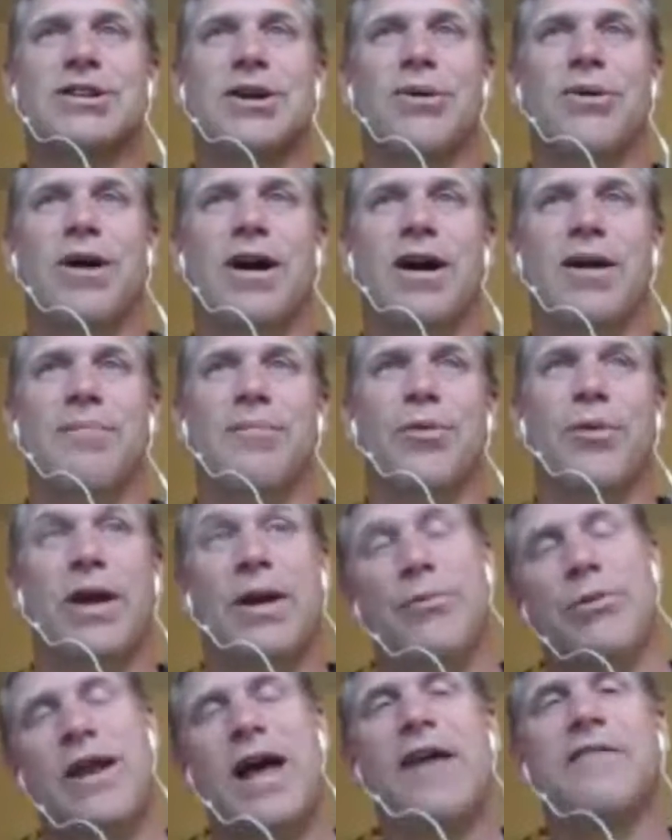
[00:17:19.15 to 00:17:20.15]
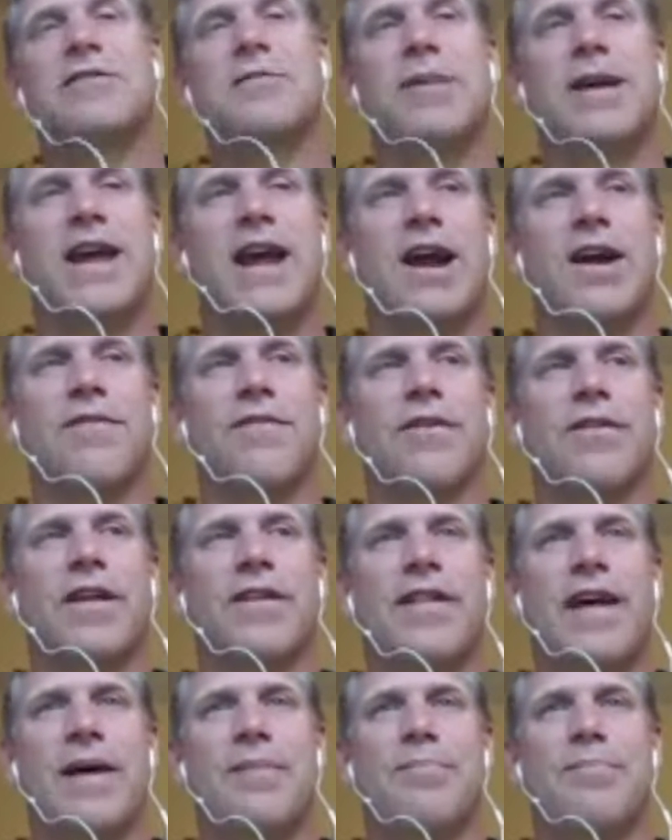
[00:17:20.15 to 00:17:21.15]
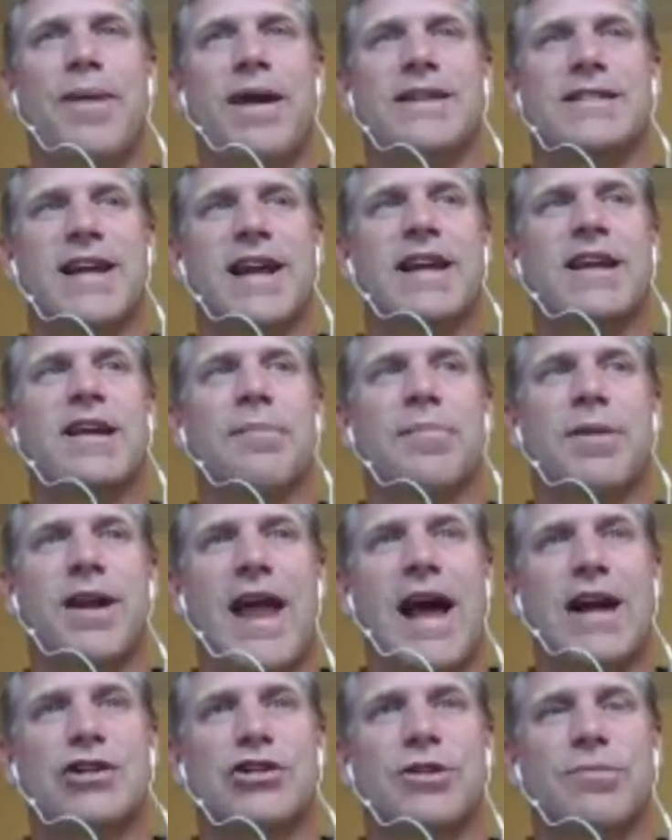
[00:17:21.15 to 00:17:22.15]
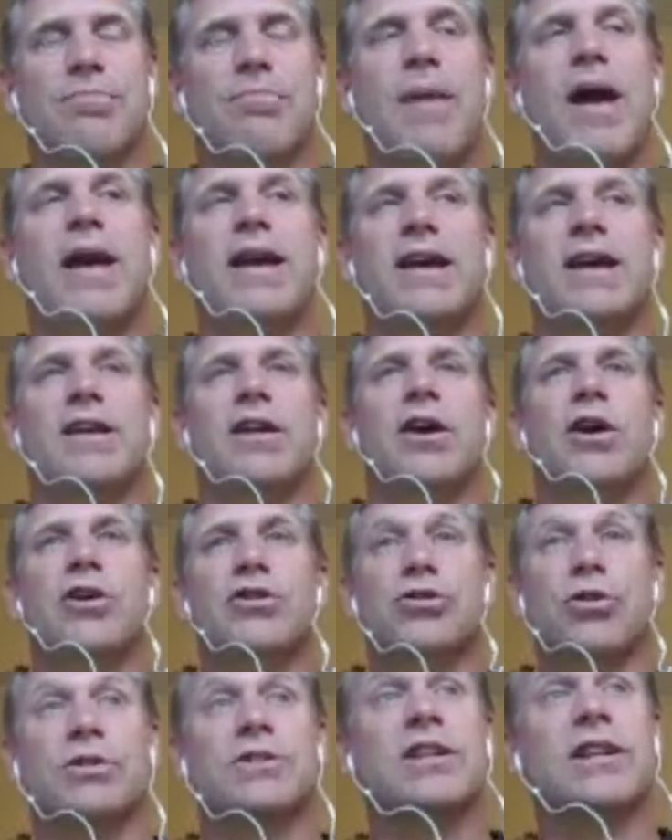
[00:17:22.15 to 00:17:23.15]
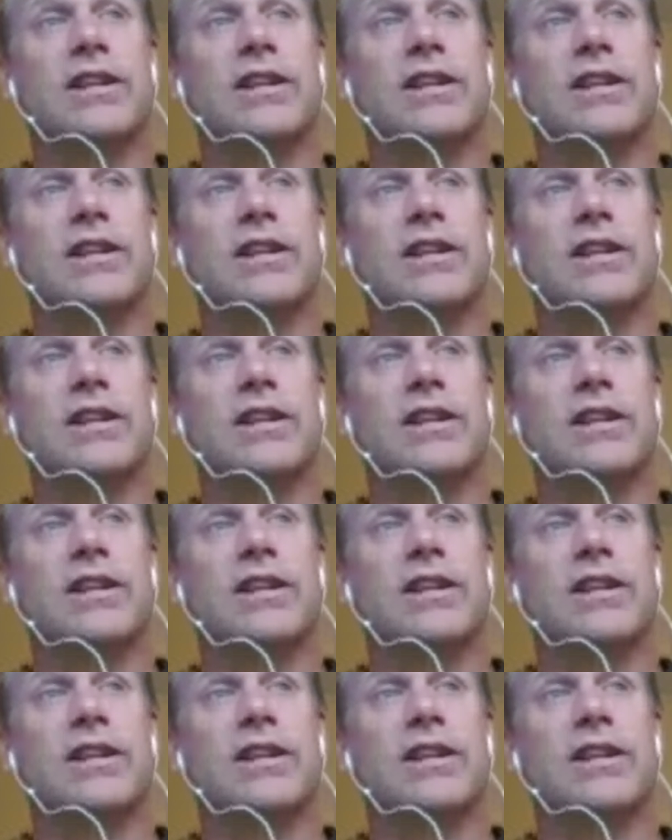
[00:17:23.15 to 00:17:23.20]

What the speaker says: So we would have to be careful that that basic income can actually make it